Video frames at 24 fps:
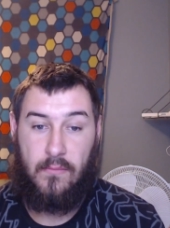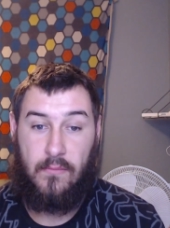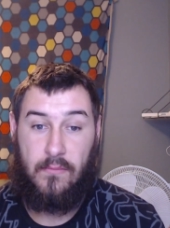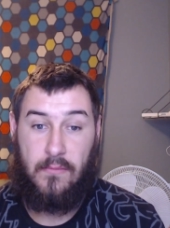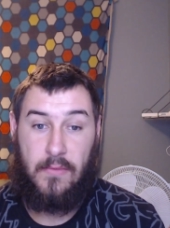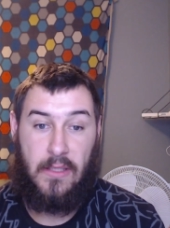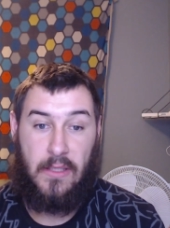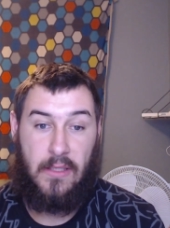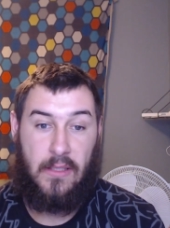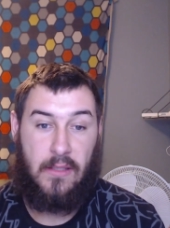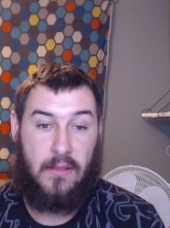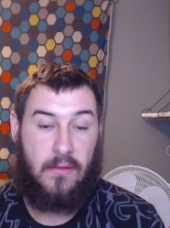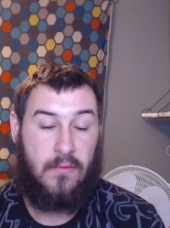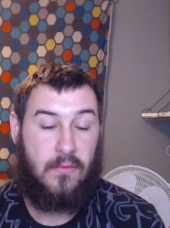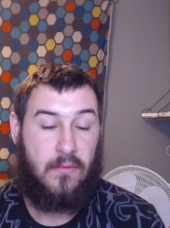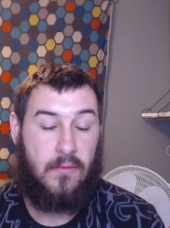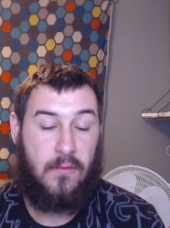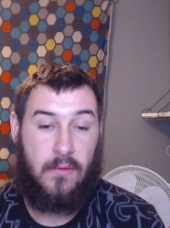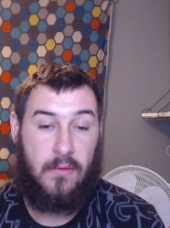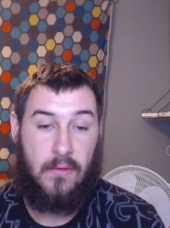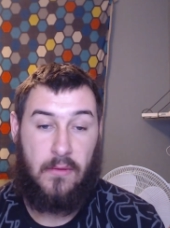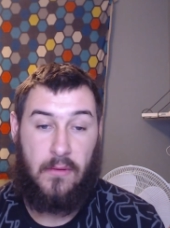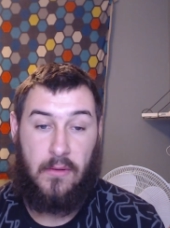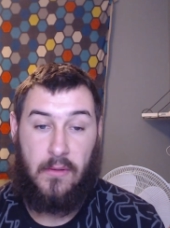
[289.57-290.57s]
yeah,
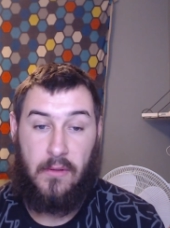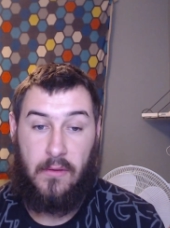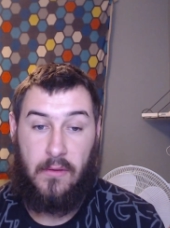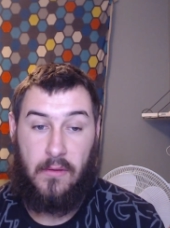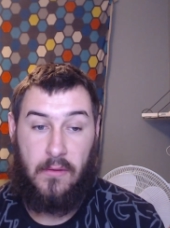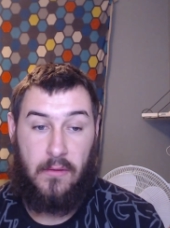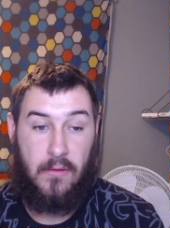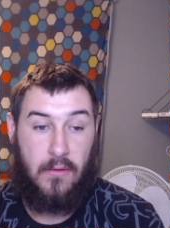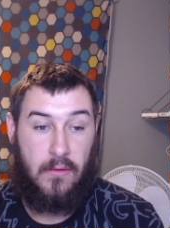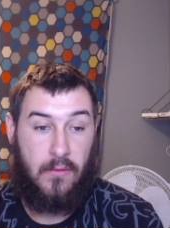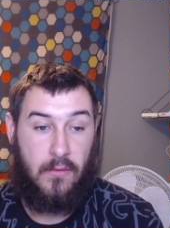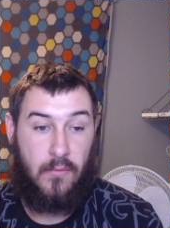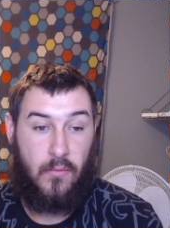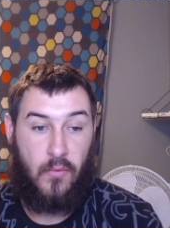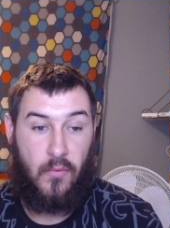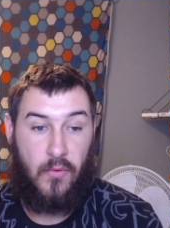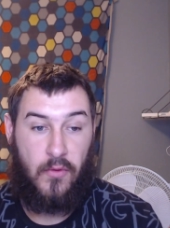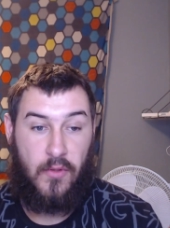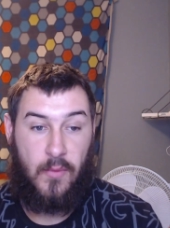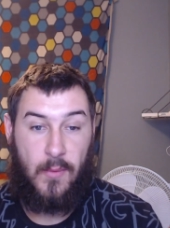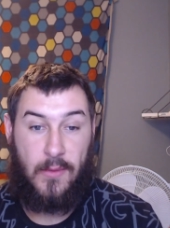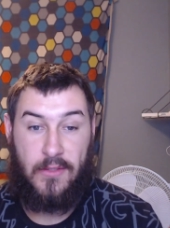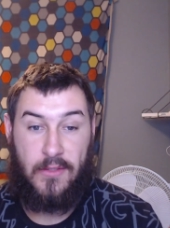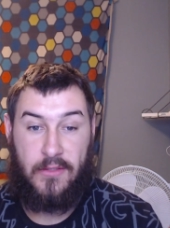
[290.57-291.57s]

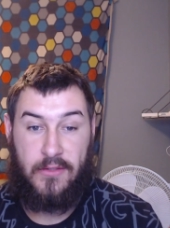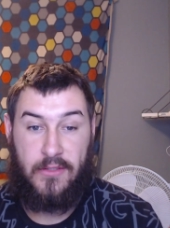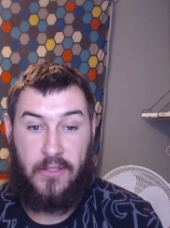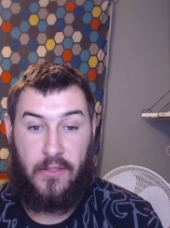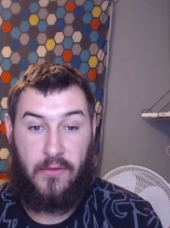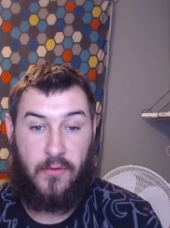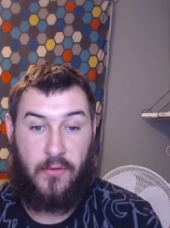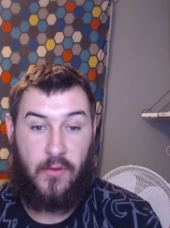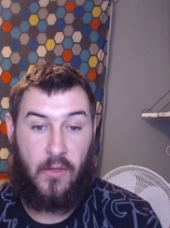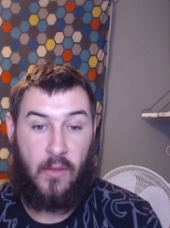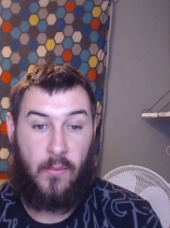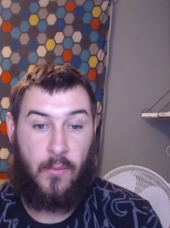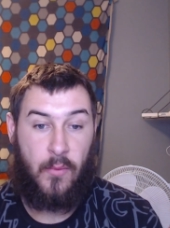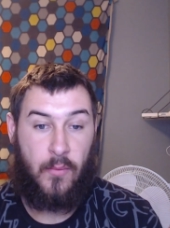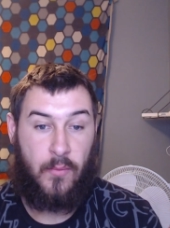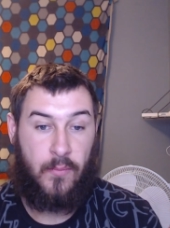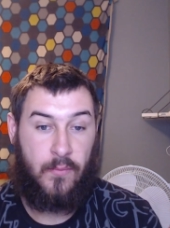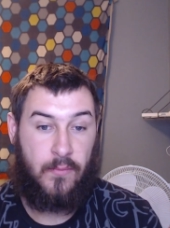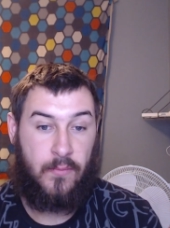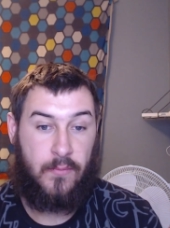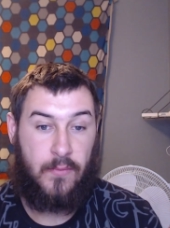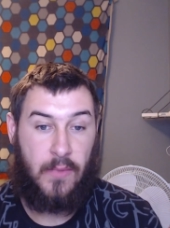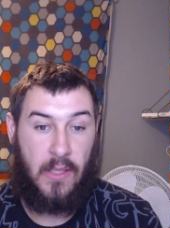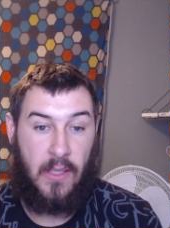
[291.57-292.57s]
learned about the geothermal
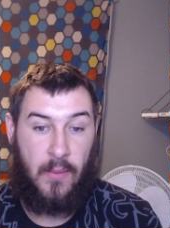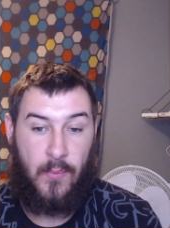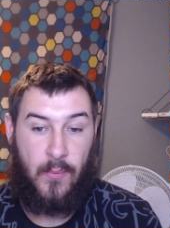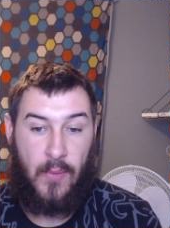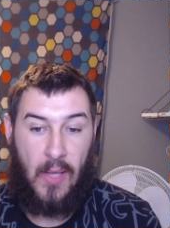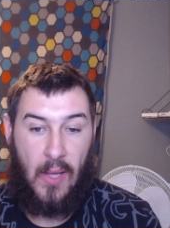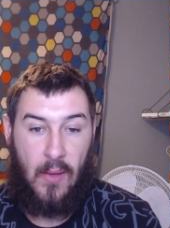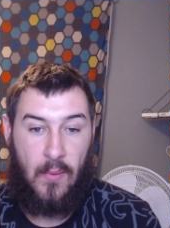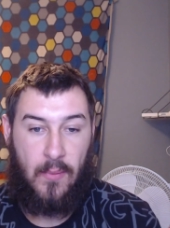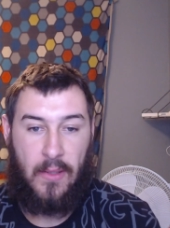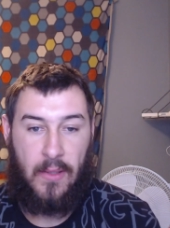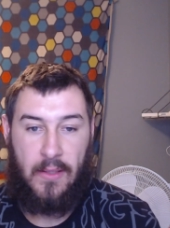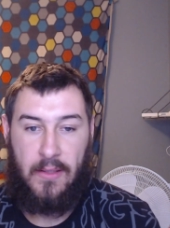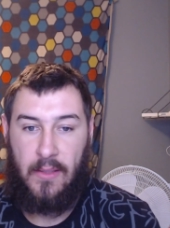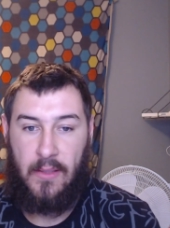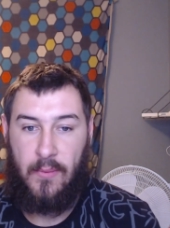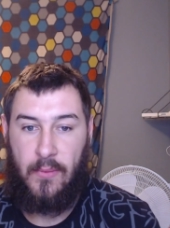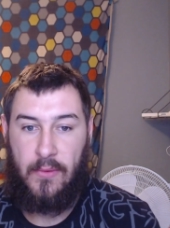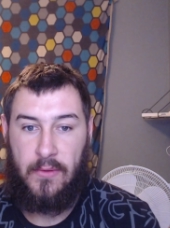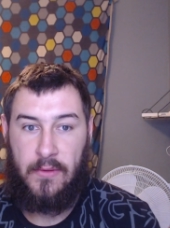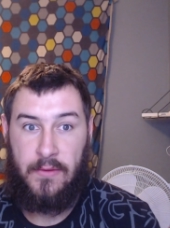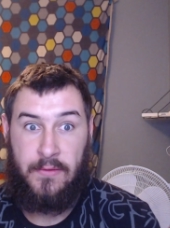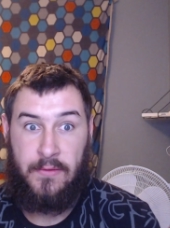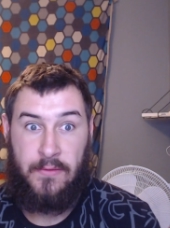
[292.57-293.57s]
um, power plant they
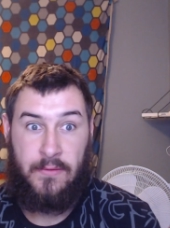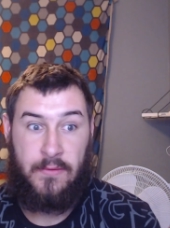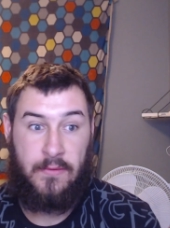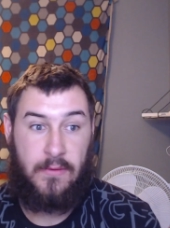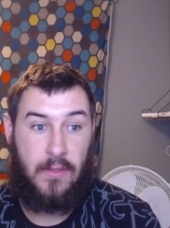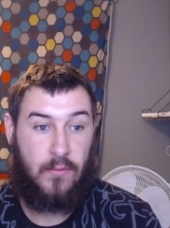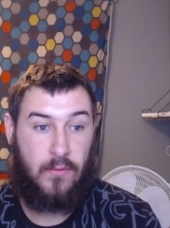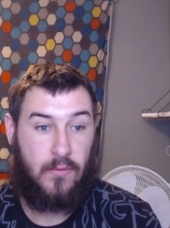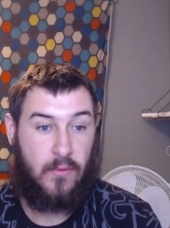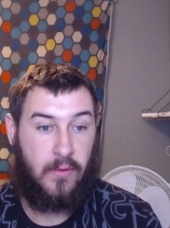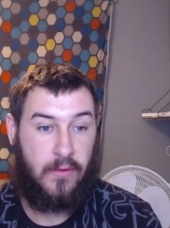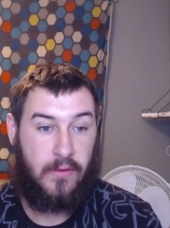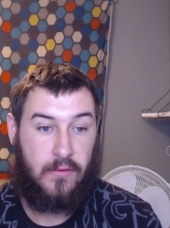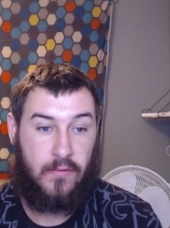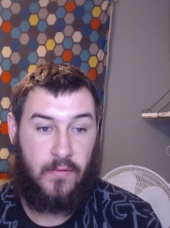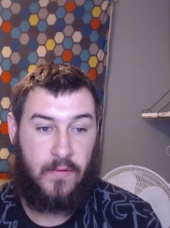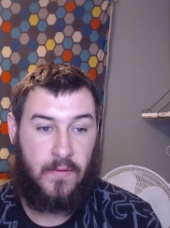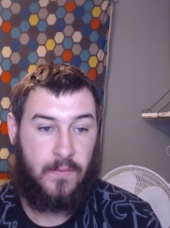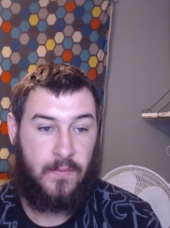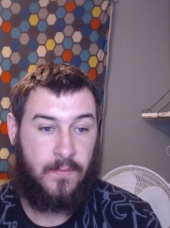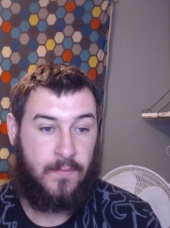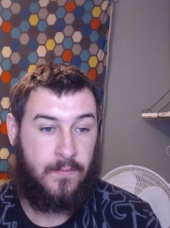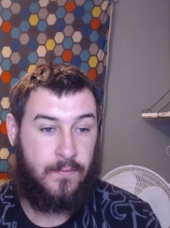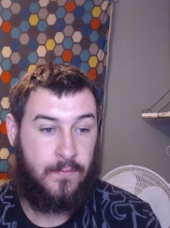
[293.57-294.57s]
put in. That was quite
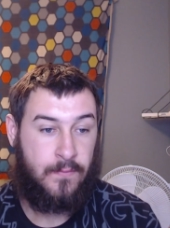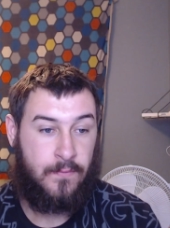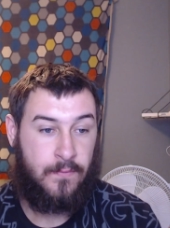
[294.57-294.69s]
interesting.